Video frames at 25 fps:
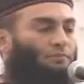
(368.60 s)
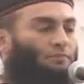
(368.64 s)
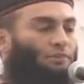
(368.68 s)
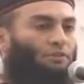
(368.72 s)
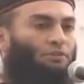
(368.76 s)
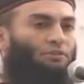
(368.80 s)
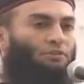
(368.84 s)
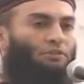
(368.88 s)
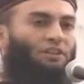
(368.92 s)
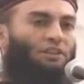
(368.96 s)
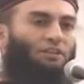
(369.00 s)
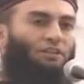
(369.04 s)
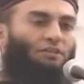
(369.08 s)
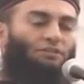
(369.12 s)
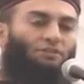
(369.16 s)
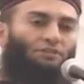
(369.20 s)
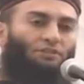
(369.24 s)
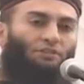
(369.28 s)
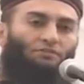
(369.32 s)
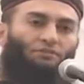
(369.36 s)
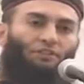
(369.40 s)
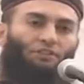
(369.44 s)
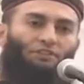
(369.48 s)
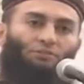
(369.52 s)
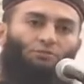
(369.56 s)
The uniqueness
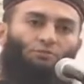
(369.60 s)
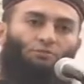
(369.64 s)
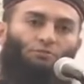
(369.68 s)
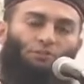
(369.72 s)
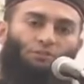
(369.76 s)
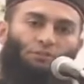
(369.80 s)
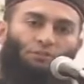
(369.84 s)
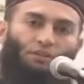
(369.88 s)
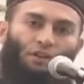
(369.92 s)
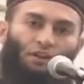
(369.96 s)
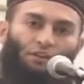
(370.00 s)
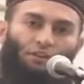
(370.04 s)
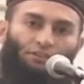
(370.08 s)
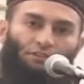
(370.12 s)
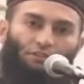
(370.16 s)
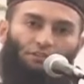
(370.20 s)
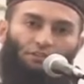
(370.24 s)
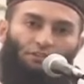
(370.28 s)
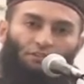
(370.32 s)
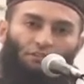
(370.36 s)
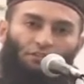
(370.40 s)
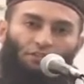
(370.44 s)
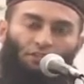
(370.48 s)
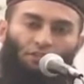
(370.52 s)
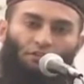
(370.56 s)
of Rasulullah
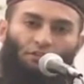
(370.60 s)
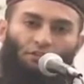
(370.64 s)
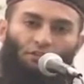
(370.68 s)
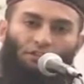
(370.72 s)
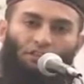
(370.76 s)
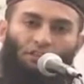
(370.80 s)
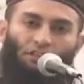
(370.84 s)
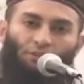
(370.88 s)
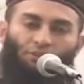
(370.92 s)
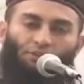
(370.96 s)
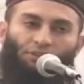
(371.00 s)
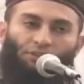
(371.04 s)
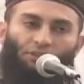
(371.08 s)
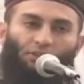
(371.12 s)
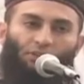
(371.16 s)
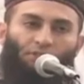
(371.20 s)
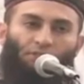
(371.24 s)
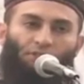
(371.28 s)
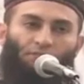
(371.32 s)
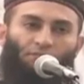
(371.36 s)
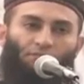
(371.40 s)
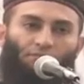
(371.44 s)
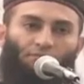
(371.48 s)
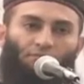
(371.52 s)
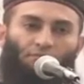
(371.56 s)
sallallahu alayhi wa
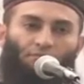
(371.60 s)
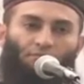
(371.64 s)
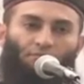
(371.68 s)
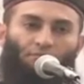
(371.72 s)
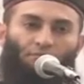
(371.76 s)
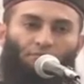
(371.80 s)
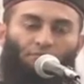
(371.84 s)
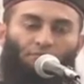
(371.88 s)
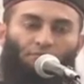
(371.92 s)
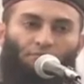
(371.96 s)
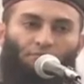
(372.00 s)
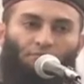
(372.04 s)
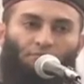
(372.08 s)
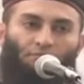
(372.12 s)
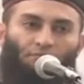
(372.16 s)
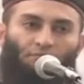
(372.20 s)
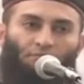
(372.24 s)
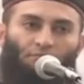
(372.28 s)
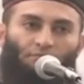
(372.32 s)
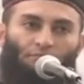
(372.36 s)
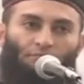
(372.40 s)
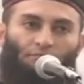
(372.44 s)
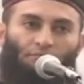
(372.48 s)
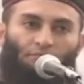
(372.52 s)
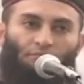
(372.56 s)

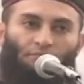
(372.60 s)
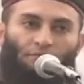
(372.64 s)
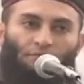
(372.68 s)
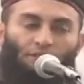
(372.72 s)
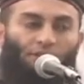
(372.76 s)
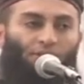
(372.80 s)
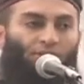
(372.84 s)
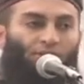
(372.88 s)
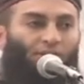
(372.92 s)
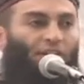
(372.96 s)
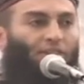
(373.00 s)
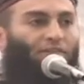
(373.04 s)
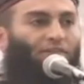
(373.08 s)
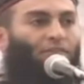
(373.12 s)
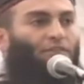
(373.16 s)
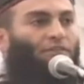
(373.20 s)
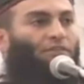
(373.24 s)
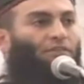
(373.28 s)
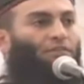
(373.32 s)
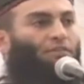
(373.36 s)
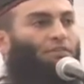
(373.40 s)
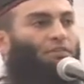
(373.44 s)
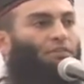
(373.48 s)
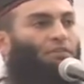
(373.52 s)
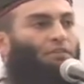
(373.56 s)
sallam is that
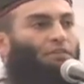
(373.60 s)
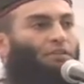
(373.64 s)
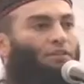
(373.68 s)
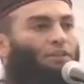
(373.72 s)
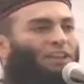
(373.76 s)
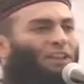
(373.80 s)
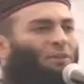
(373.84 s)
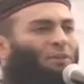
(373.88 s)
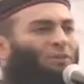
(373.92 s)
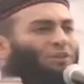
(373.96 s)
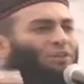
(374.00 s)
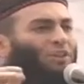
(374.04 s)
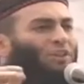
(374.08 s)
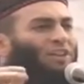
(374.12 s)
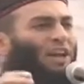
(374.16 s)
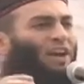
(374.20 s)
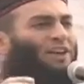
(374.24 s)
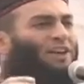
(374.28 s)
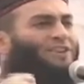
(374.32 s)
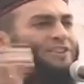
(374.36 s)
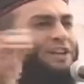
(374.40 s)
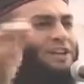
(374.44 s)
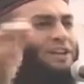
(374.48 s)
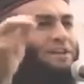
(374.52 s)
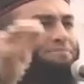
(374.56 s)
he was not
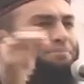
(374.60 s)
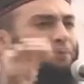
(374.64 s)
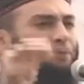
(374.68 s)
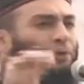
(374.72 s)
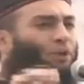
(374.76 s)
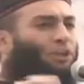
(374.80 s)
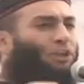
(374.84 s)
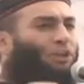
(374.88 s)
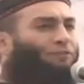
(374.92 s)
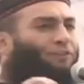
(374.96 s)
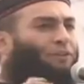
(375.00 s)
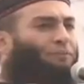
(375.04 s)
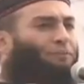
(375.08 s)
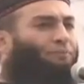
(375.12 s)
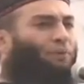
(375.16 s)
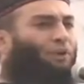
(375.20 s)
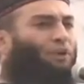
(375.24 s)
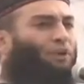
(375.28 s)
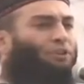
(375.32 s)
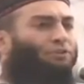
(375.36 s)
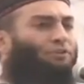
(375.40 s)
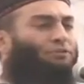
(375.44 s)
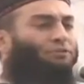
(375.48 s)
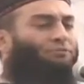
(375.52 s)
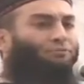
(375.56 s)
only a perfect
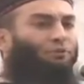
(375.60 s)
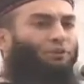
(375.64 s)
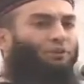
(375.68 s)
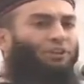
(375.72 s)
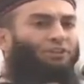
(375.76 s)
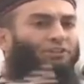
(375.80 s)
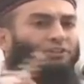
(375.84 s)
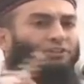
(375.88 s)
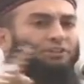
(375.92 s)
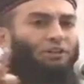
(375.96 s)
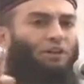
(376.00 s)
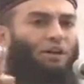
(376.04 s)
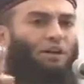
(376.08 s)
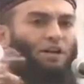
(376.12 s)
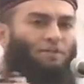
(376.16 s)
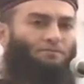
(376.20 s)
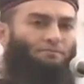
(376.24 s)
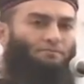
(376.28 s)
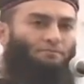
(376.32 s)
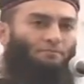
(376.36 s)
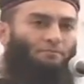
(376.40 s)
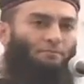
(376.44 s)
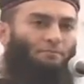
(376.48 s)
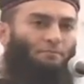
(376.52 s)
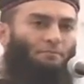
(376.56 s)
person for his
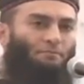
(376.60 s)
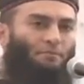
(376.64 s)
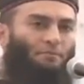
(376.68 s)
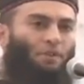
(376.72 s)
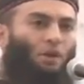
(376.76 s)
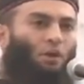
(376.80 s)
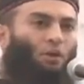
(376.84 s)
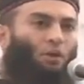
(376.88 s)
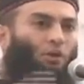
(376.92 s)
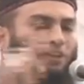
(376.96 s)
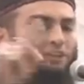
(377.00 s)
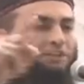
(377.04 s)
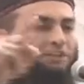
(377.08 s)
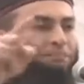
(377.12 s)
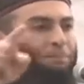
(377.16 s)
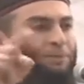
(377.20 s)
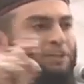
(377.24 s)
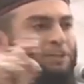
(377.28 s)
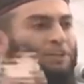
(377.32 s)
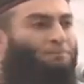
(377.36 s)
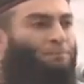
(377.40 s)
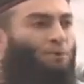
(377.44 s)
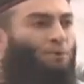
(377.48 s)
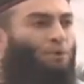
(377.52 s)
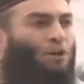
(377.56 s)
time or his
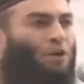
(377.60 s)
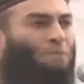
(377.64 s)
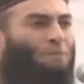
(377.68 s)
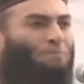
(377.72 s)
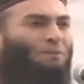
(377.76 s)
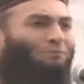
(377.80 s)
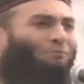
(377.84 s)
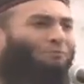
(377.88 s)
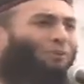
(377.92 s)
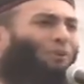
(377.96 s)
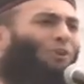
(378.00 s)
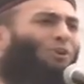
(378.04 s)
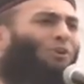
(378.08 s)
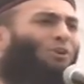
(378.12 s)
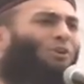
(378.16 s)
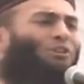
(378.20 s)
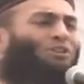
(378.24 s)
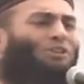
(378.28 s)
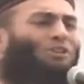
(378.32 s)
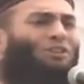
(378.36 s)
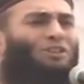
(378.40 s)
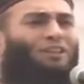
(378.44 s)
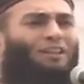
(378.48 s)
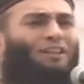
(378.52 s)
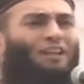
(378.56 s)
people, but for
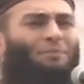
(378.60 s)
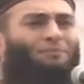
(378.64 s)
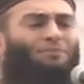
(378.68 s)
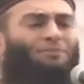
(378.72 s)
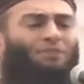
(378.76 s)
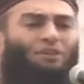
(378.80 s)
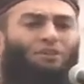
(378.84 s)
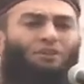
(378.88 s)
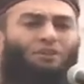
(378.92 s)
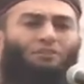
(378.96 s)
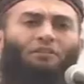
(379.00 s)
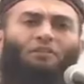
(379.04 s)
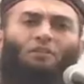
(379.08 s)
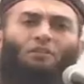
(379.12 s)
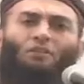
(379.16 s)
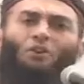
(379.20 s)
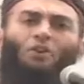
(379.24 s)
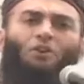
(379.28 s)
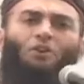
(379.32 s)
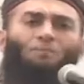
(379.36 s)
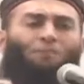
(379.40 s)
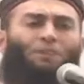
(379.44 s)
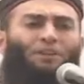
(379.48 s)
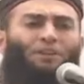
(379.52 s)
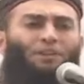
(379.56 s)
all time,
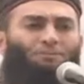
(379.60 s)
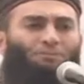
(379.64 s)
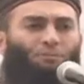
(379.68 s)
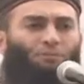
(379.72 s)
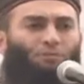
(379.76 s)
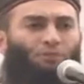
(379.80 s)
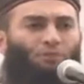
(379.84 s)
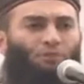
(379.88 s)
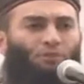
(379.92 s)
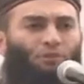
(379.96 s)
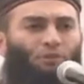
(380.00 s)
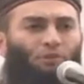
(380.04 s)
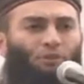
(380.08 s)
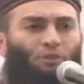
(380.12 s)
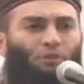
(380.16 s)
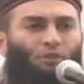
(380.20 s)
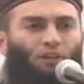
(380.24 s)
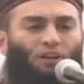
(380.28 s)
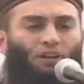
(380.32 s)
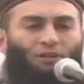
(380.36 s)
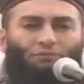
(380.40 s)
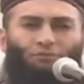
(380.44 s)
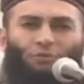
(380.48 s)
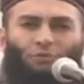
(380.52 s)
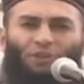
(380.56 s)
all people
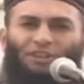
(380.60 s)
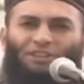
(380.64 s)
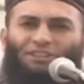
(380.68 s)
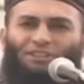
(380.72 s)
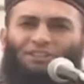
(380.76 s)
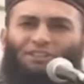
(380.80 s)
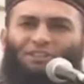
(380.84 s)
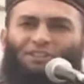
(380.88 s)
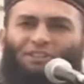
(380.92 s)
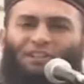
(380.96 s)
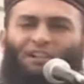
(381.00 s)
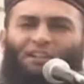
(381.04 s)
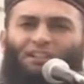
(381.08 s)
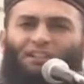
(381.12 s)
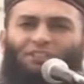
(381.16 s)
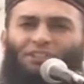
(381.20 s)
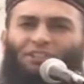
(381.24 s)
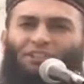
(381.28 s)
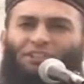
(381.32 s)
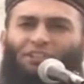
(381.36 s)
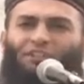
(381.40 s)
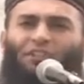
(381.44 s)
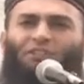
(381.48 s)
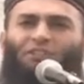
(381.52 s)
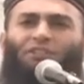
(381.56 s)
of race, color,
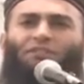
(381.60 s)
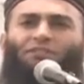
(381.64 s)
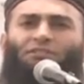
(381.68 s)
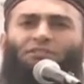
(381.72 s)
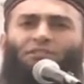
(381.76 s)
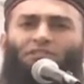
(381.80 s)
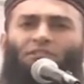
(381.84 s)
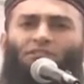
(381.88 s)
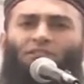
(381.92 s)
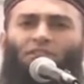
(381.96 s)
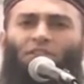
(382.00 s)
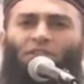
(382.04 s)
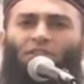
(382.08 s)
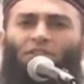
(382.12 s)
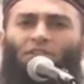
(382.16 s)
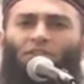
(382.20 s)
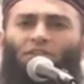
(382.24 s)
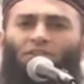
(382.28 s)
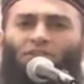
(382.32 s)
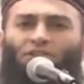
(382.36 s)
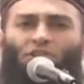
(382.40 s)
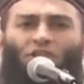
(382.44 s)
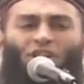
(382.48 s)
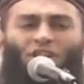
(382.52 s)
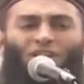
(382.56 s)
nationality,
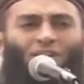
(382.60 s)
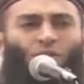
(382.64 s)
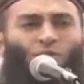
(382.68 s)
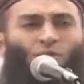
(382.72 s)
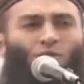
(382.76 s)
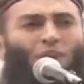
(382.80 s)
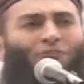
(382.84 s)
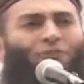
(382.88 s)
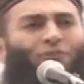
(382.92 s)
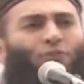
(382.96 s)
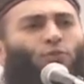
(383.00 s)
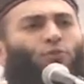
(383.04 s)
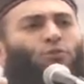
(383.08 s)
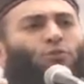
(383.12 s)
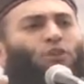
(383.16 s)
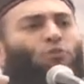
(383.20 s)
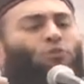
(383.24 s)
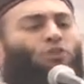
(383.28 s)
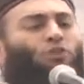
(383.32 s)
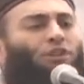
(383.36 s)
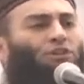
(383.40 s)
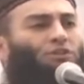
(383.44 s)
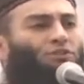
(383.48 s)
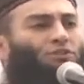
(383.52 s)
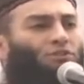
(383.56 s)
geographical
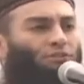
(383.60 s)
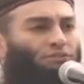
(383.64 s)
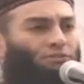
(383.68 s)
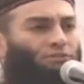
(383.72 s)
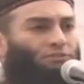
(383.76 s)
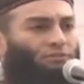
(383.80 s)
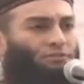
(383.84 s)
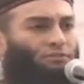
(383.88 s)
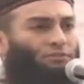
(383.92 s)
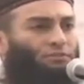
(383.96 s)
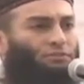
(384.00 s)
location.